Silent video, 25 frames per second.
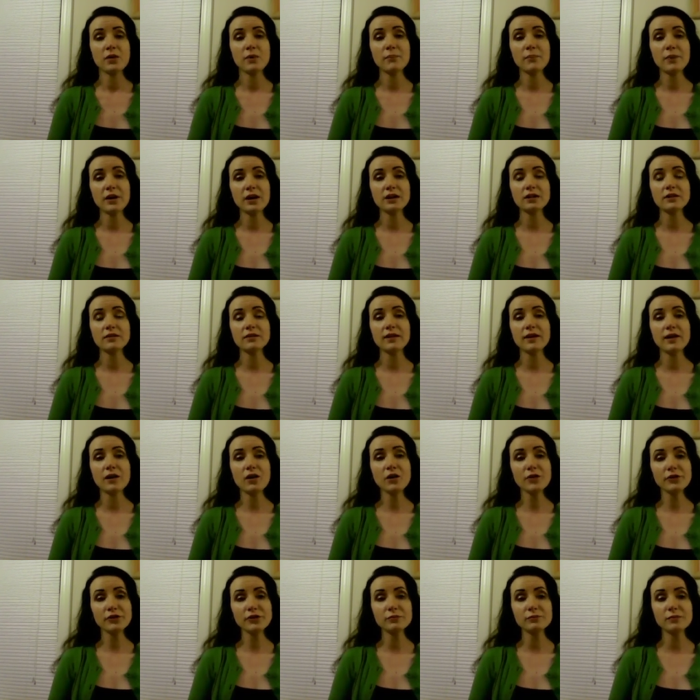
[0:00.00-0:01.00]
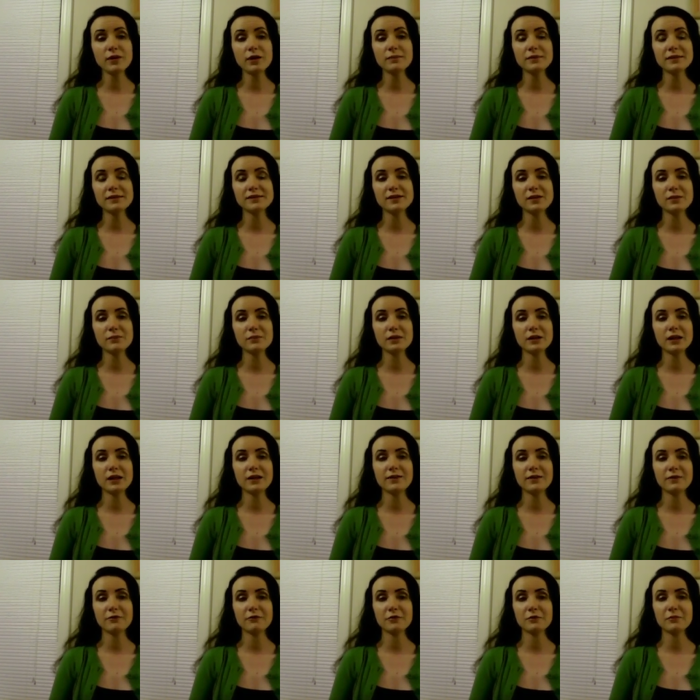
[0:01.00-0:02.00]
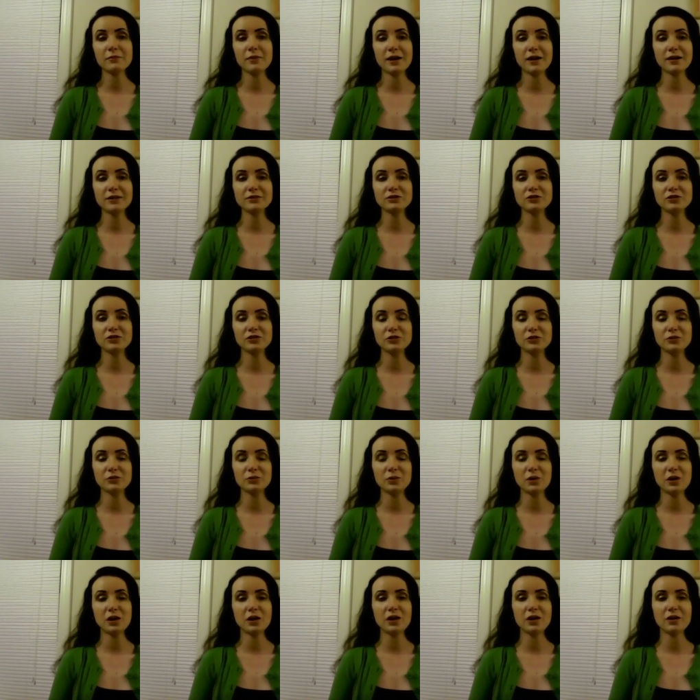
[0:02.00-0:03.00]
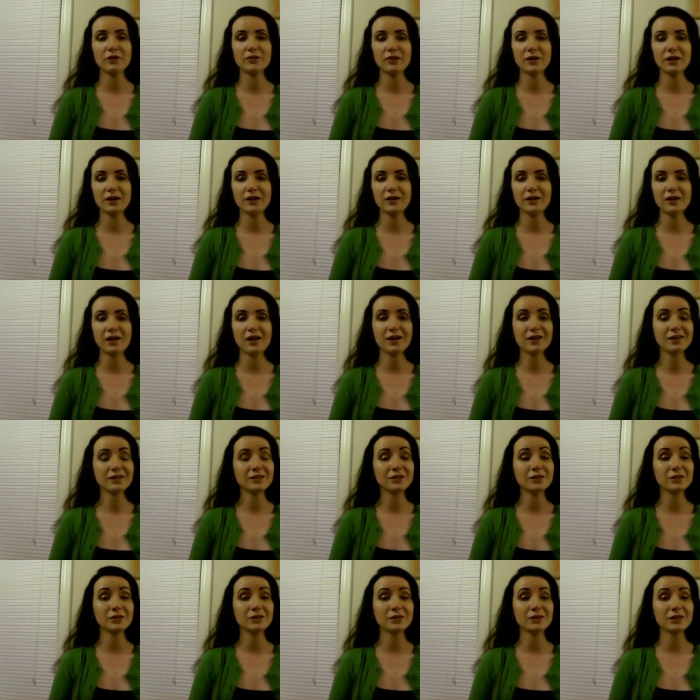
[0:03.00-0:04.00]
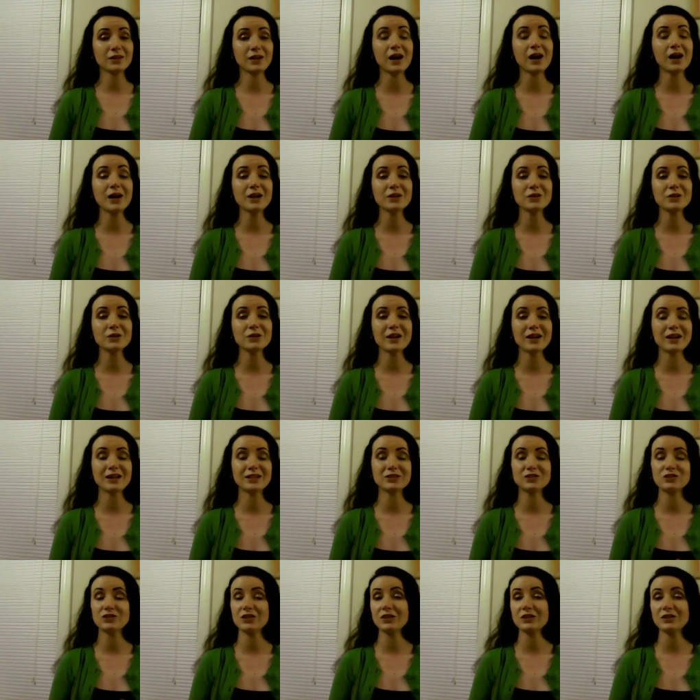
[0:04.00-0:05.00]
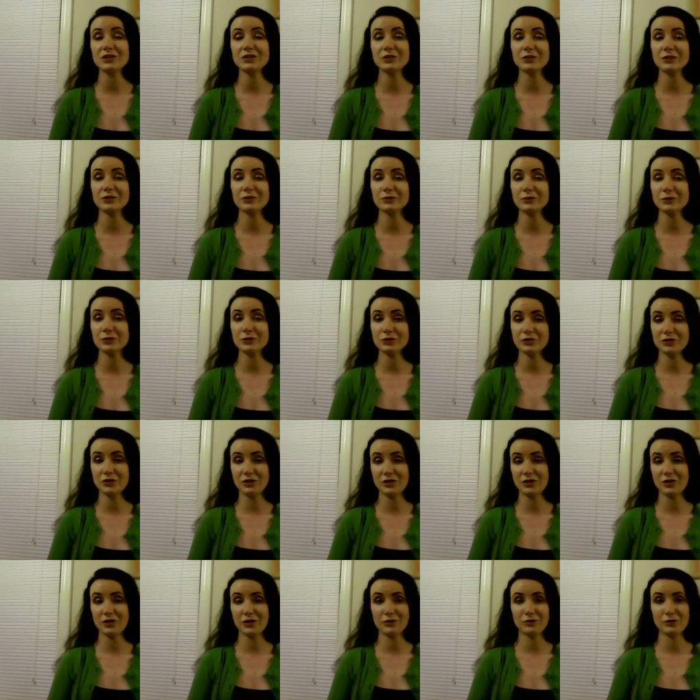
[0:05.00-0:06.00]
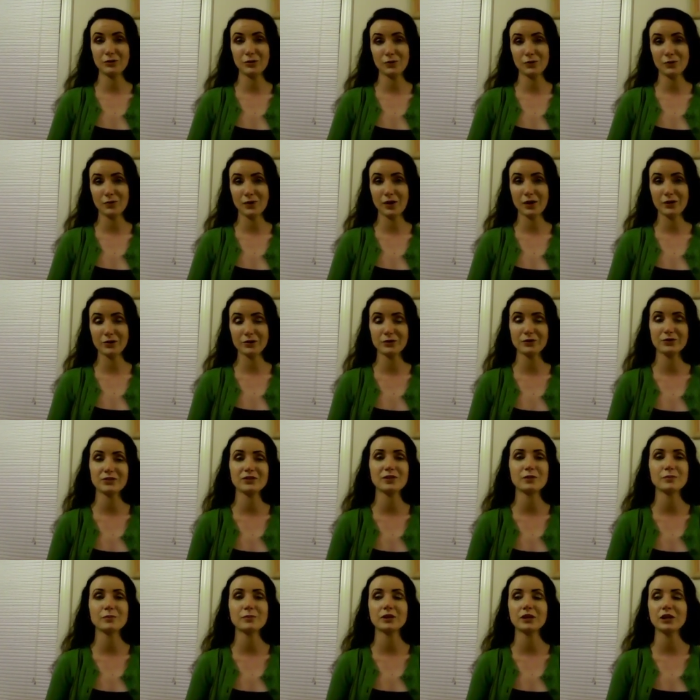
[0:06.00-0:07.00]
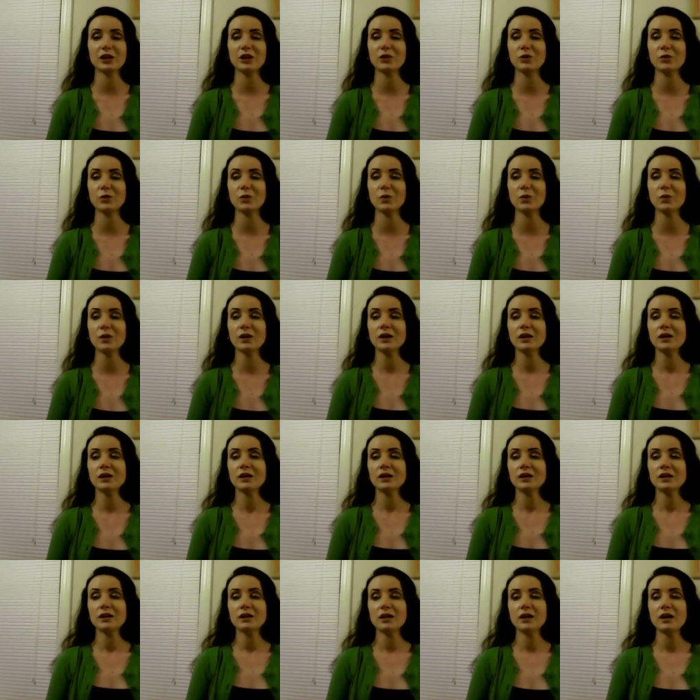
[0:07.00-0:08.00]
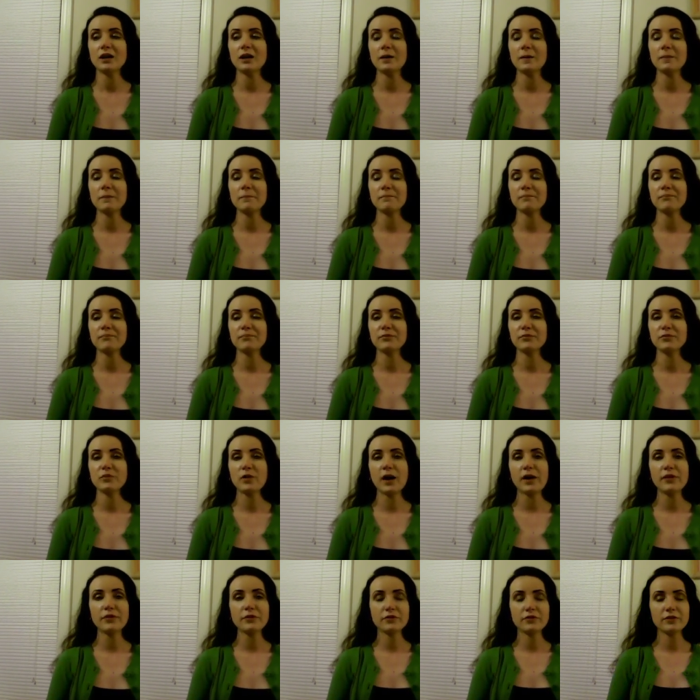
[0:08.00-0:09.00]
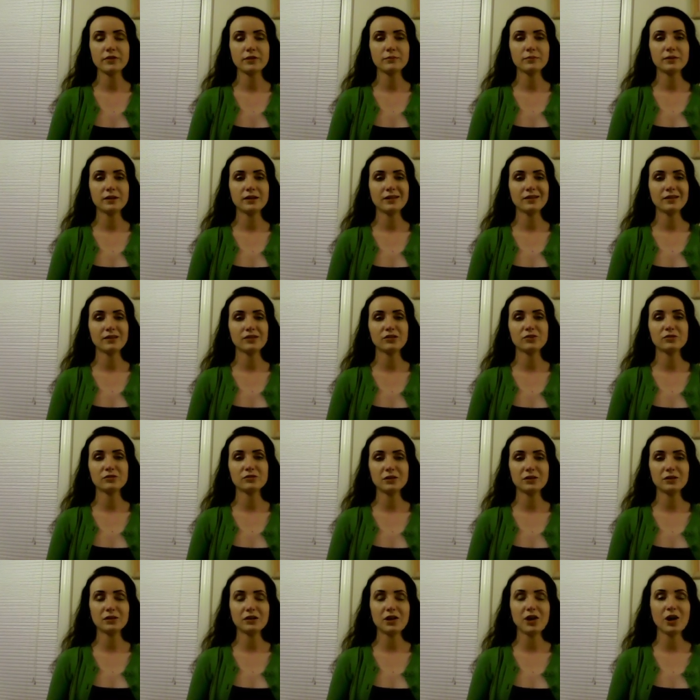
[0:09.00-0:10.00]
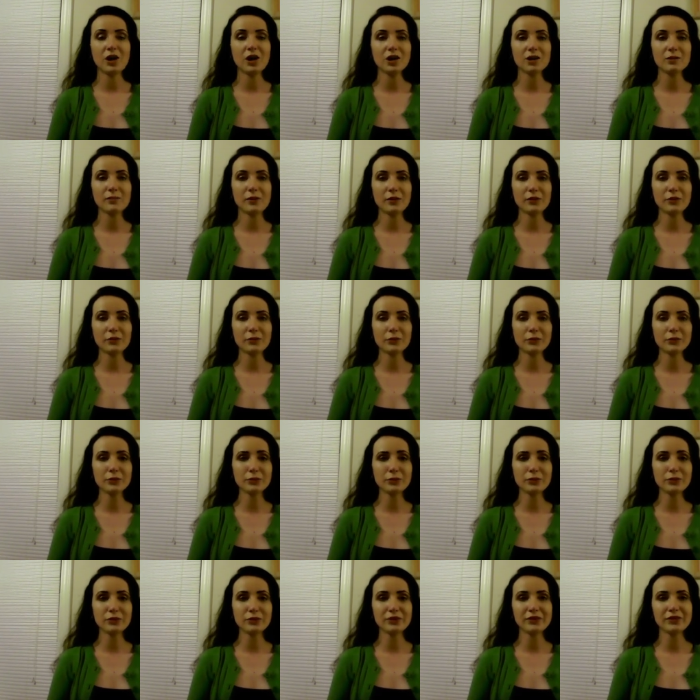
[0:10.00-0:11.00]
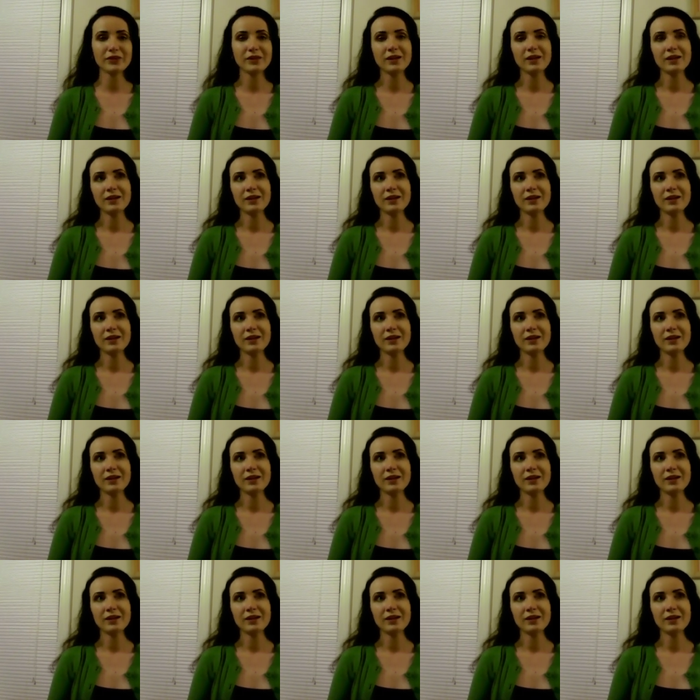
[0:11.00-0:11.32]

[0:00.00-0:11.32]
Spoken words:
but they also may be somebody that reminds you of a kinder and gentler version of your father. Somebody who, rather than being strictly all about the rules,